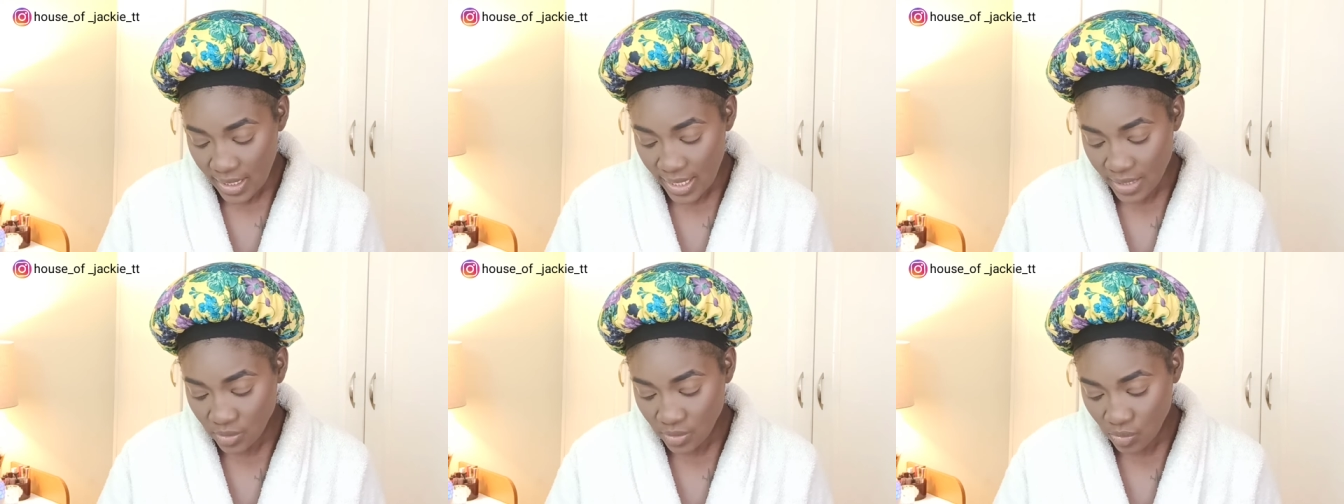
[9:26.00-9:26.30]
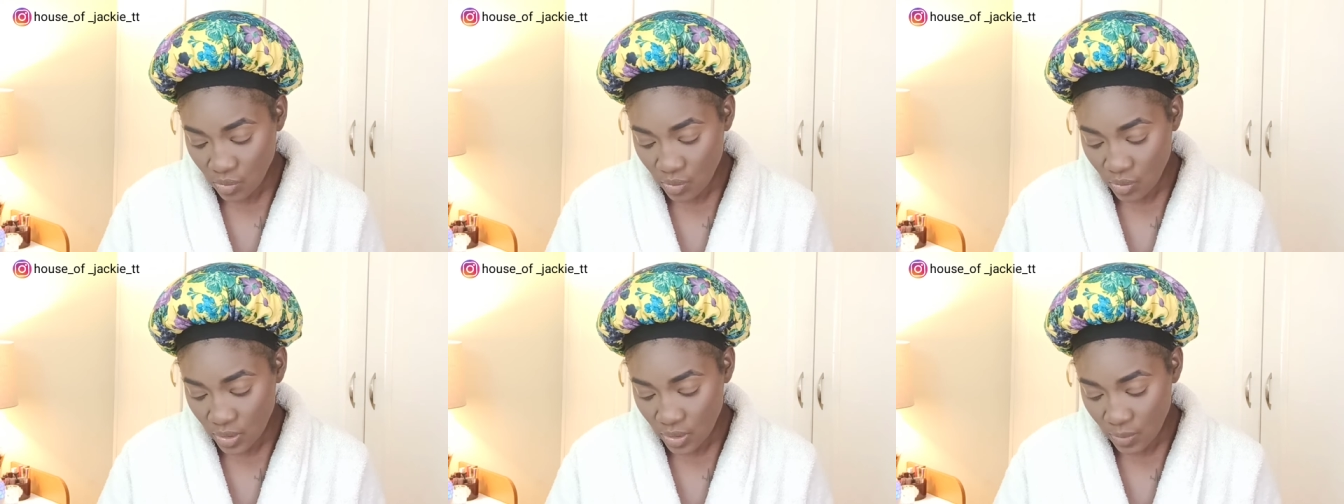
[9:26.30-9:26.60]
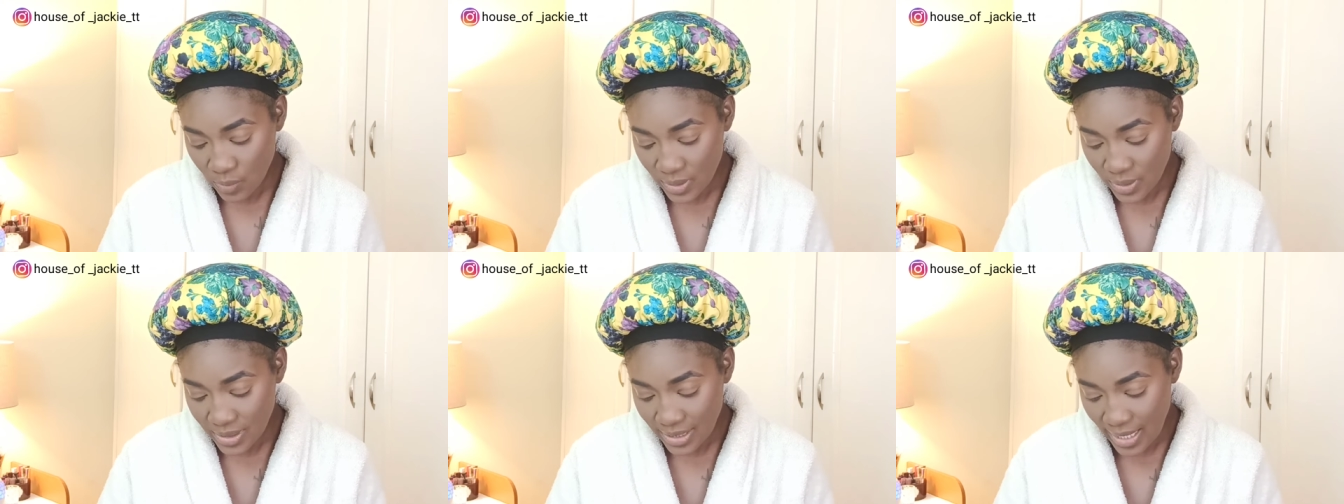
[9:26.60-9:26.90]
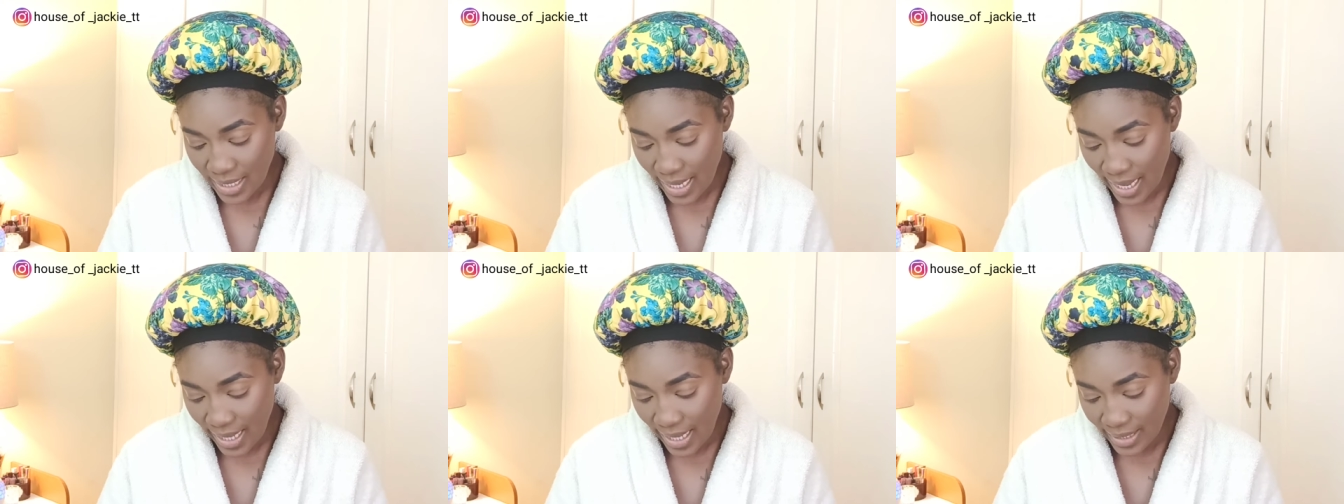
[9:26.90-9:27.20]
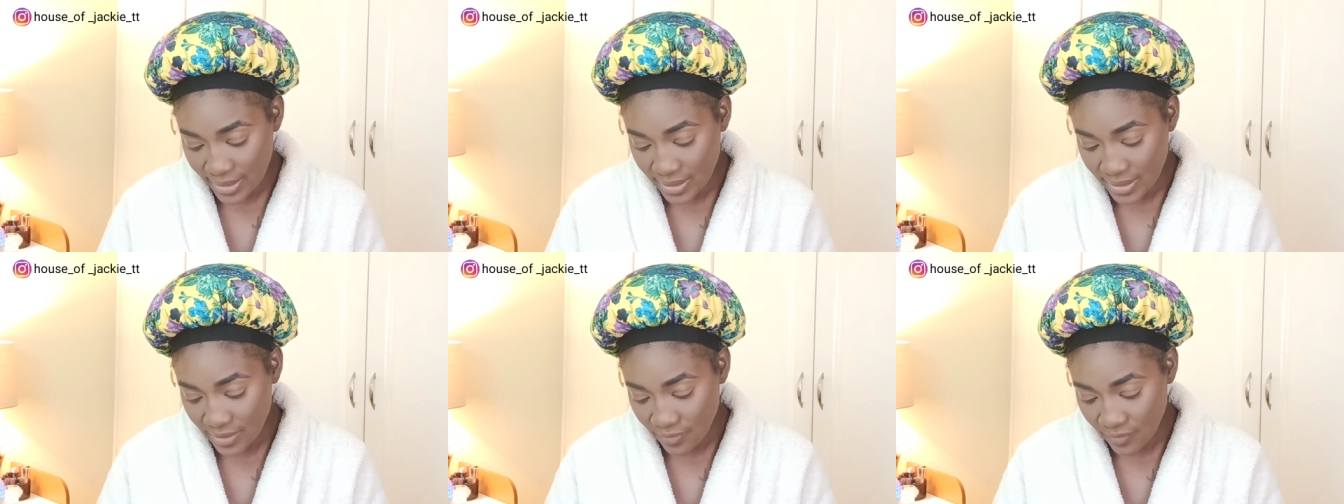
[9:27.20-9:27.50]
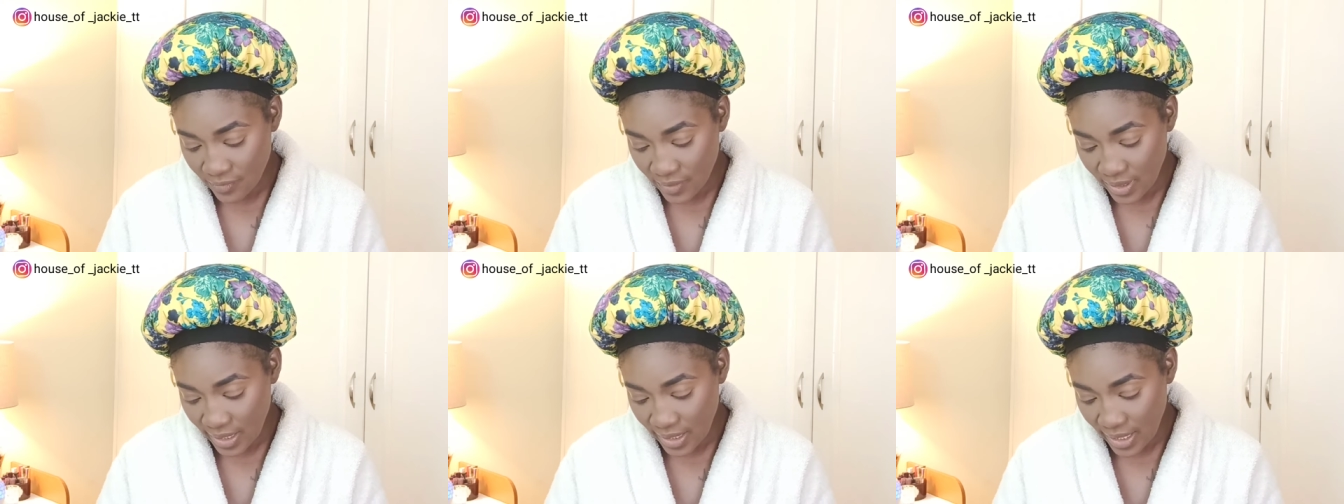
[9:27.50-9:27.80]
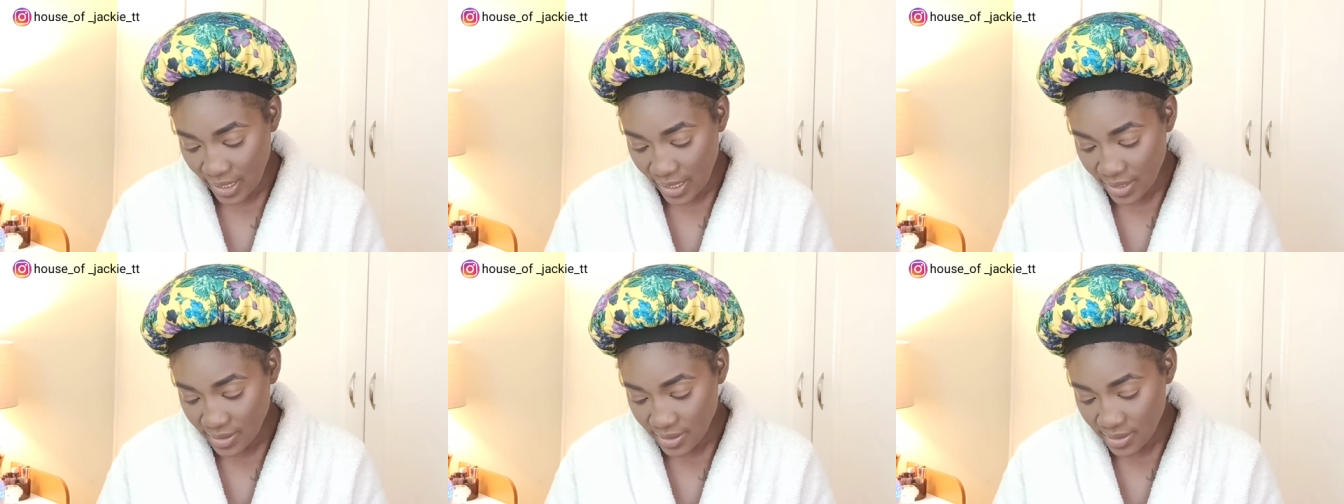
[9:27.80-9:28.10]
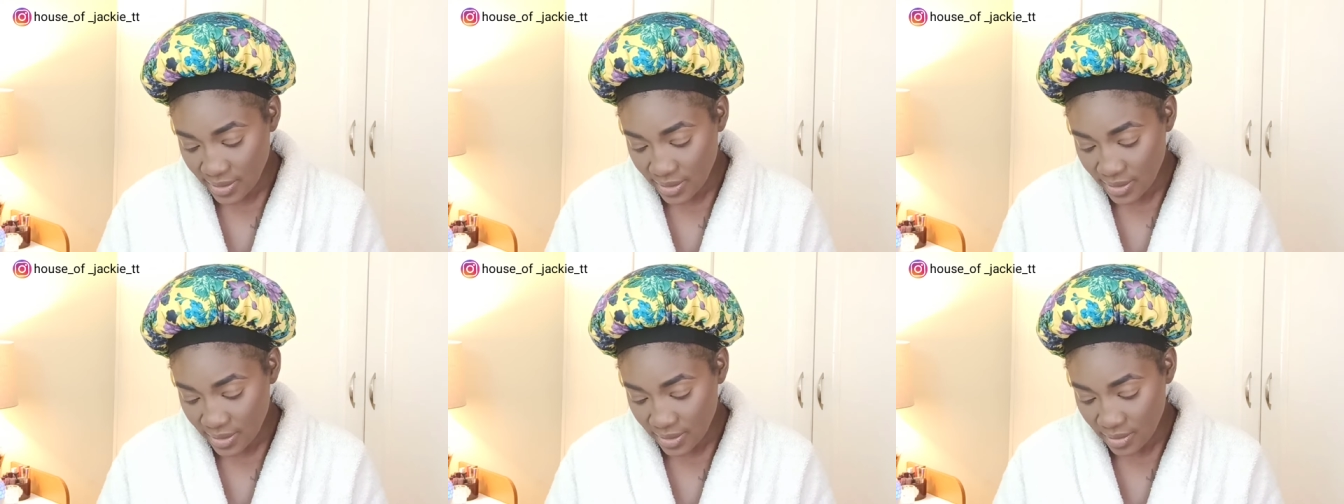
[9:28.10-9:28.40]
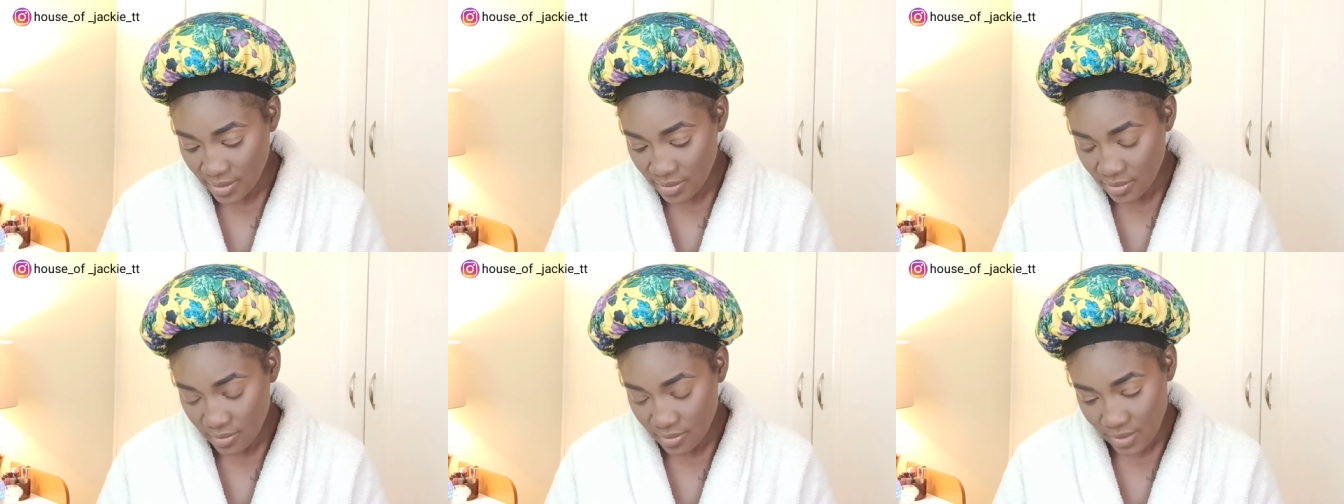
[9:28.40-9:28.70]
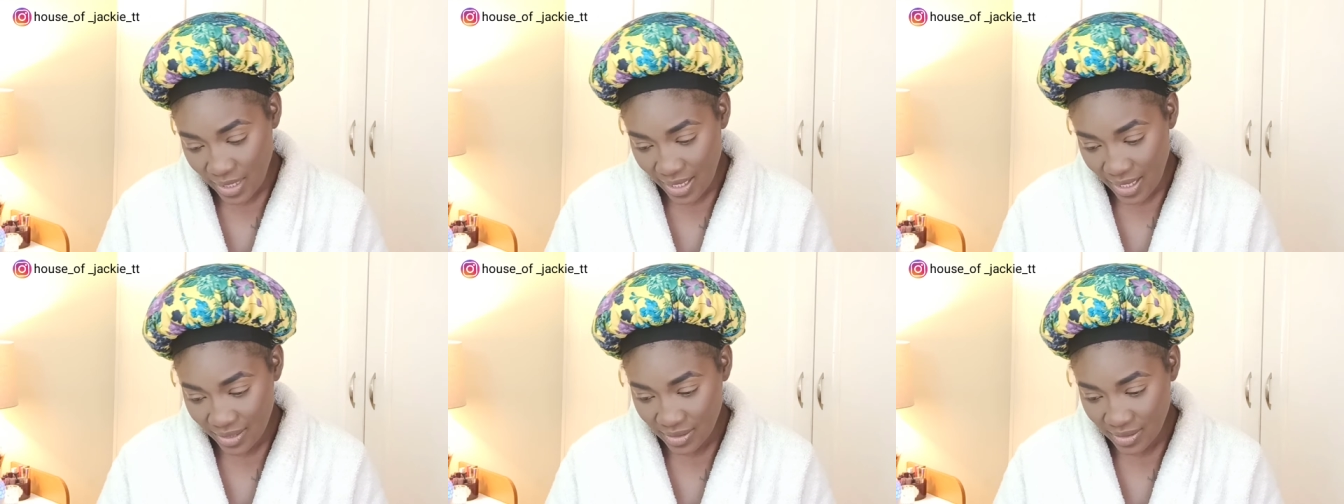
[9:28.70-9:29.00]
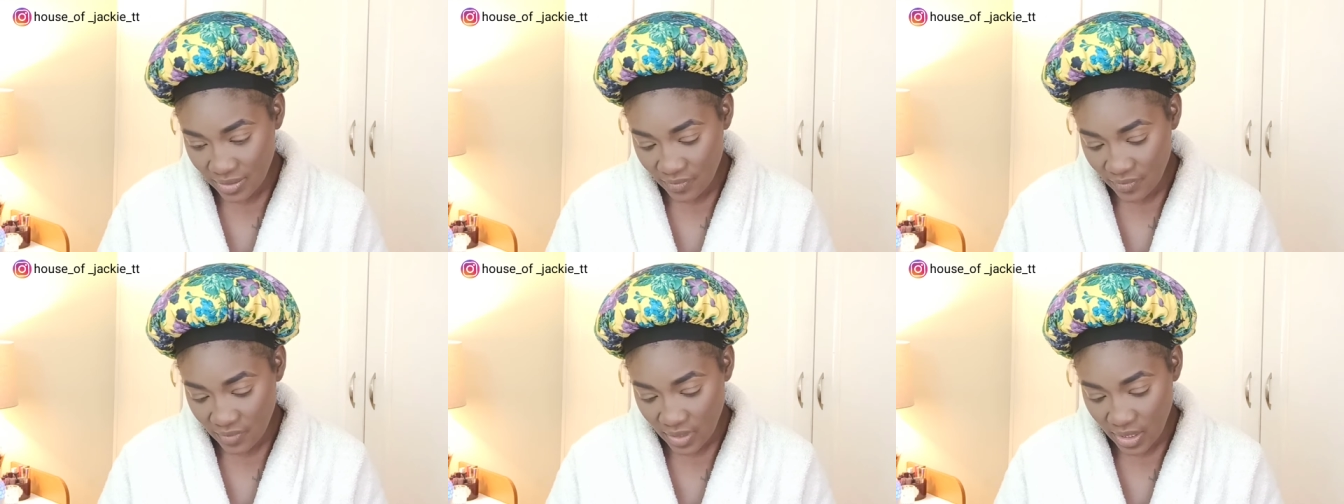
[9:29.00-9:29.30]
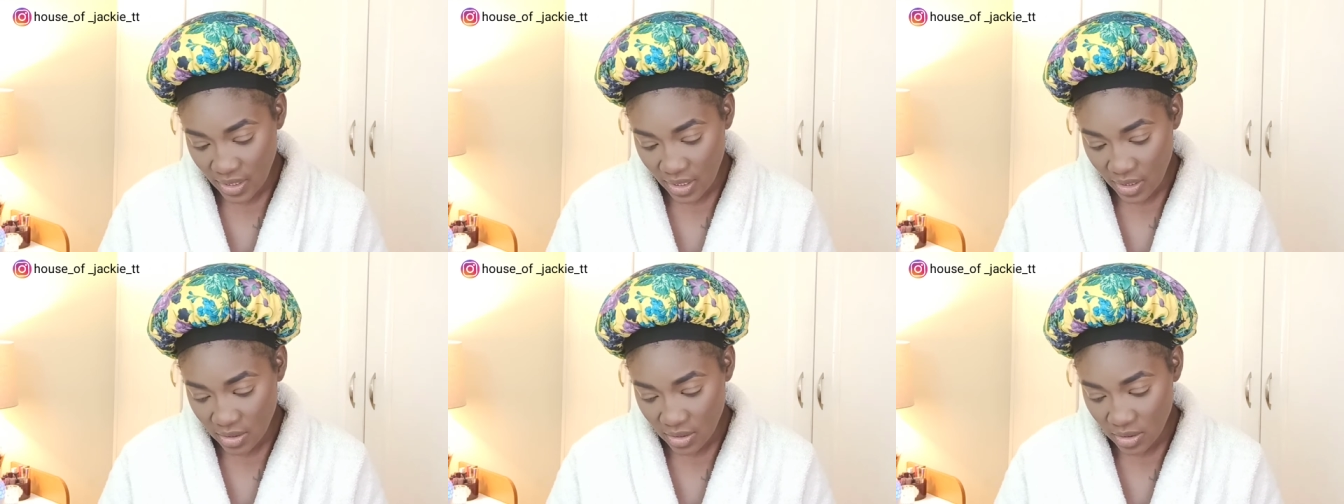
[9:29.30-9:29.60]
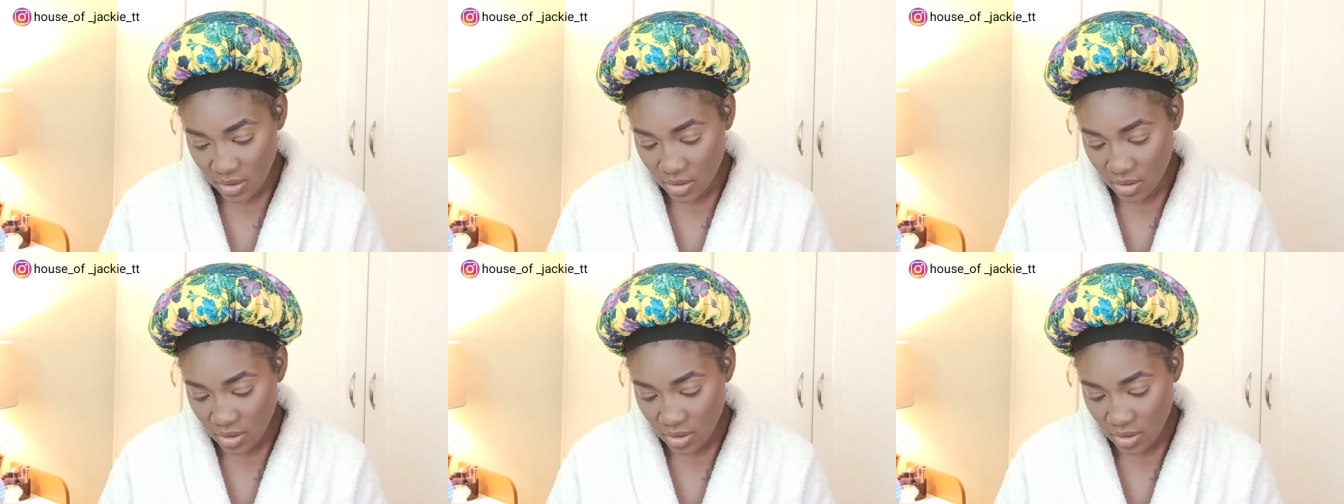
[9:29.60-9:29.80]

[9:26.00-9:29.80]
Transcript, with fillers: let's go in with active 8 active 8